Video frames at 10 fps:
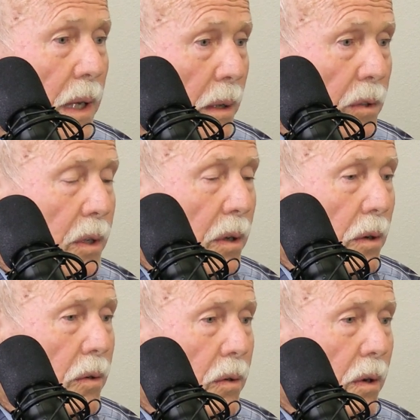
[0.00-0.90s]
He was on a
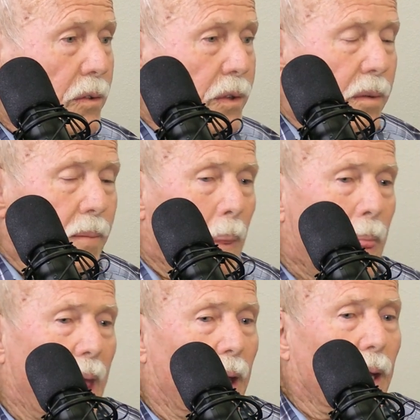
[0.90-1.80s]
horse.
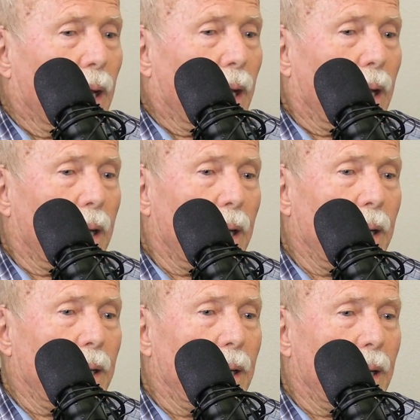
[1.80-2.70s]

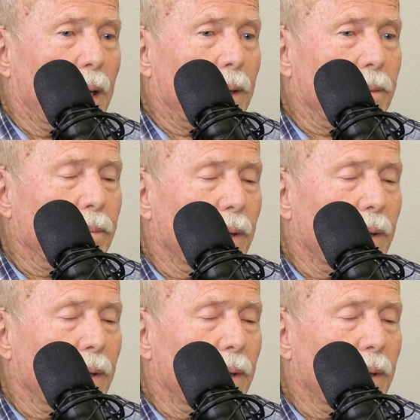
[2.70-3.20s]
And the